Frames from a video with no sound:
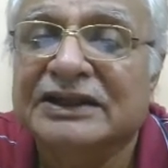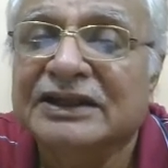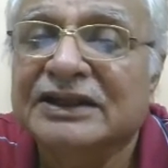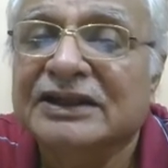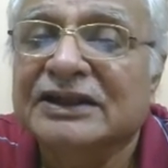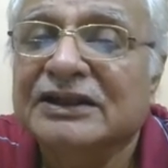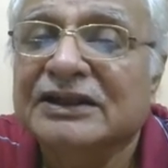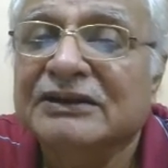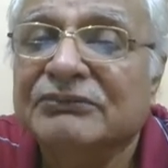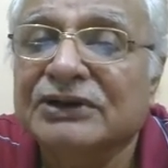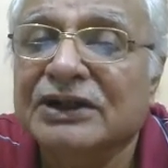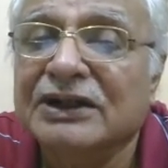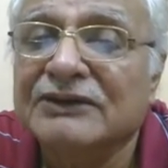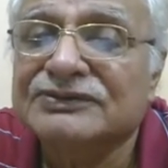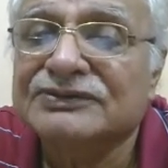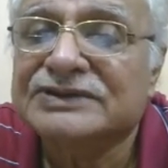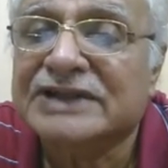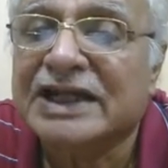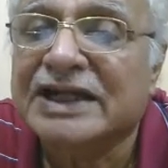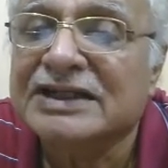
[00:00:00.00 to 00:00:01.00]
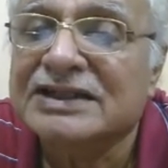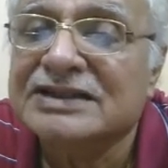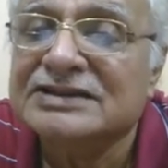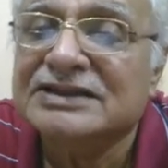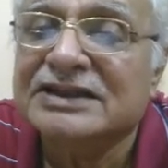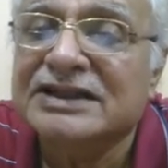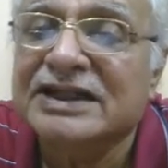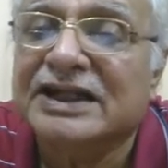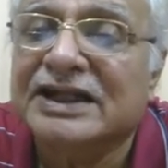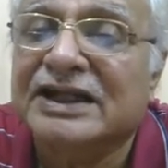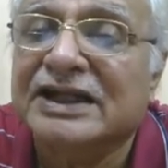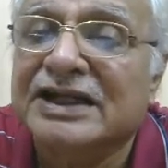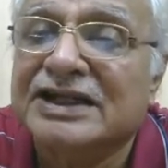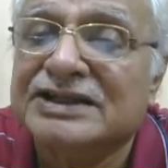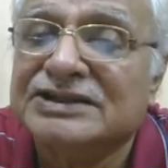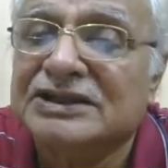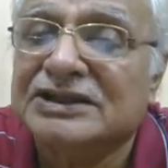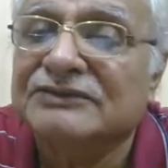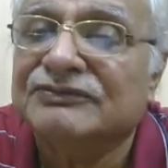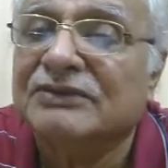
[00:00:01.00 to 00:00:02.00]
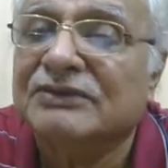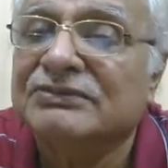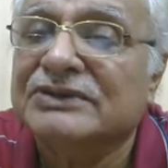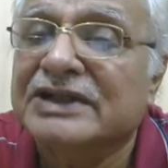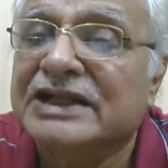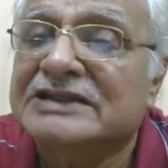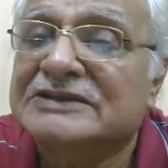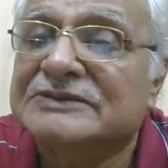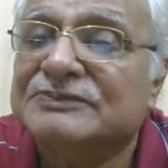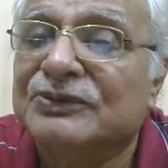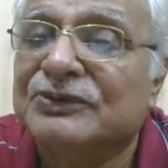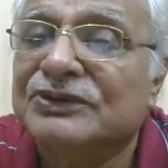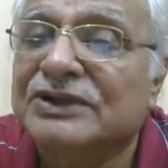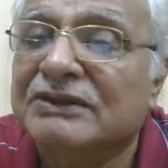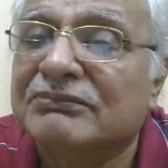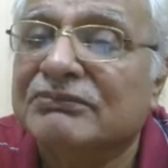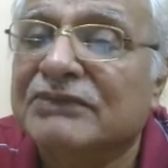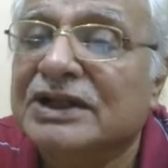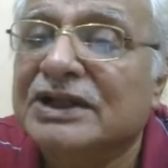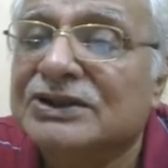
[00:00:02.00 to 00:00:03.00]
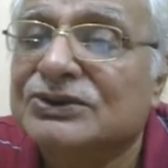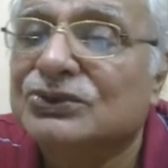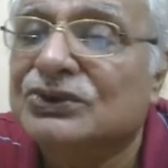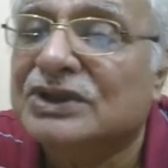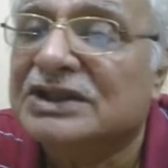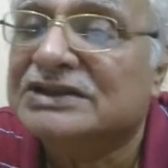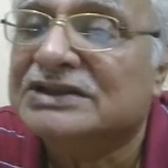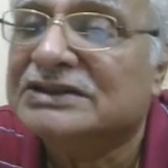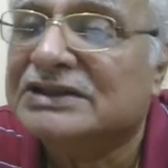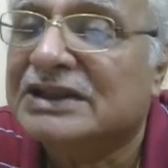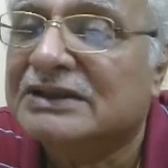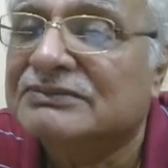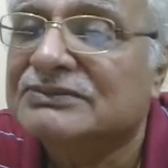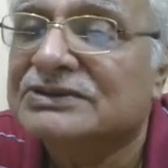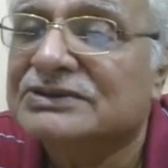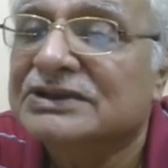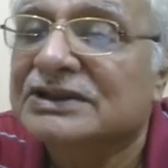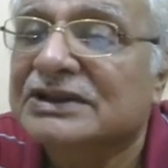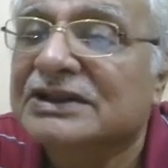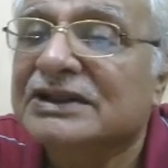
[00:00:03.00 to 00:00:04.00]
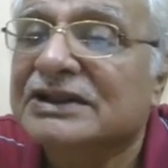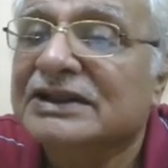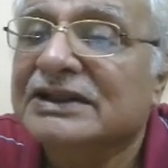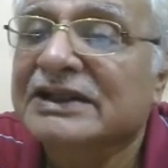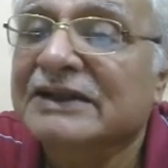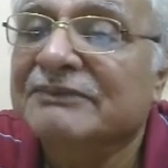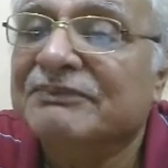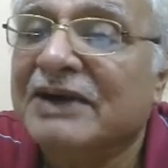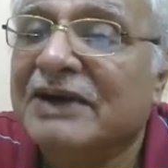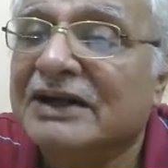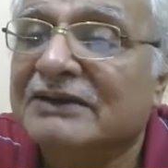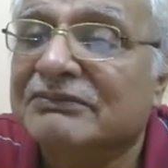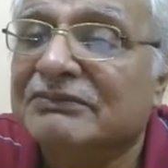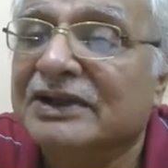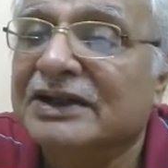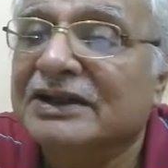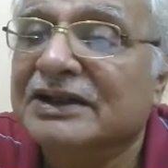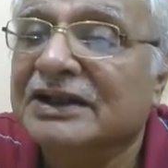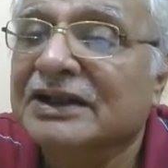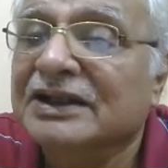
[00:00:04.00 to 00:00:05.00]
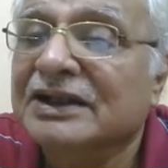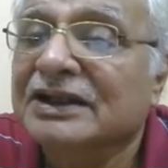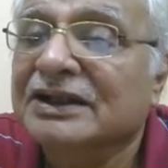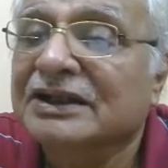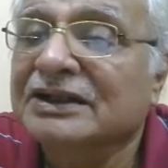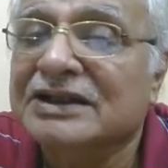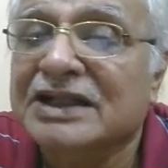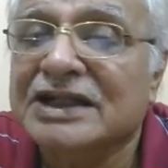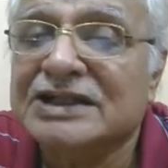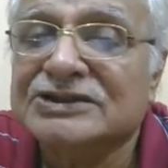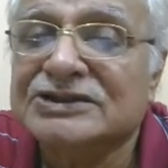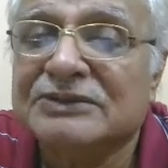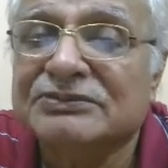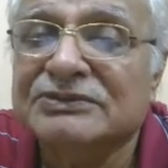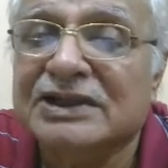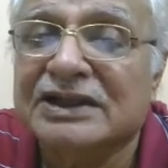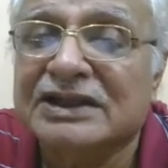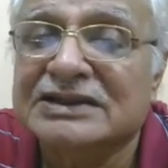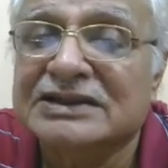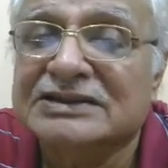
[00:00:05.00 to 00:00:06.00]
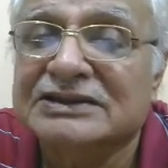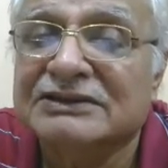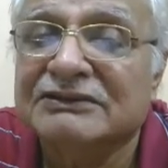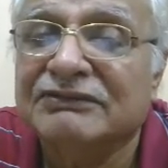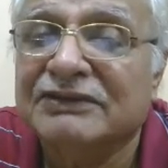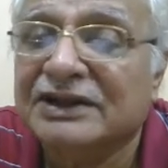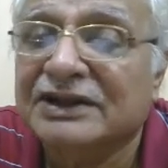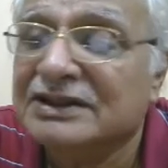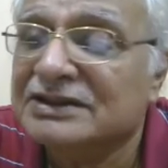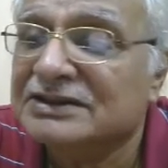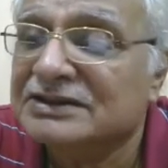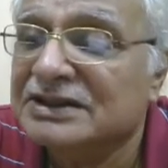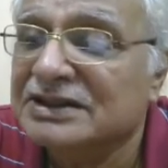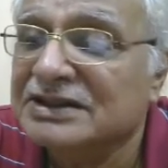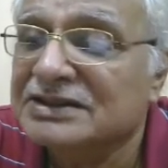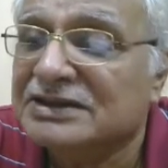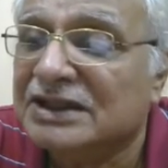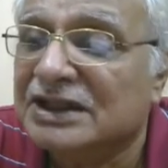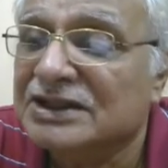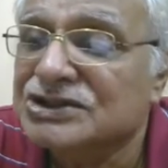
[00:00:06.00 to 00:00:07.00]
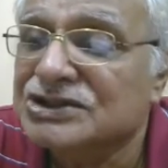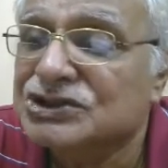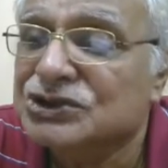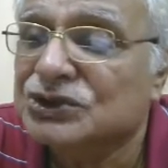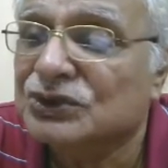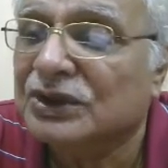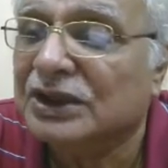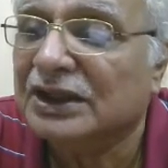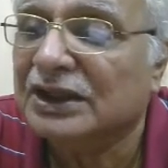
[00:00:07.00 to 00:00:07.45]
Bill of site is a declaration from the exporter made to customs department. In case of the receiver is unsure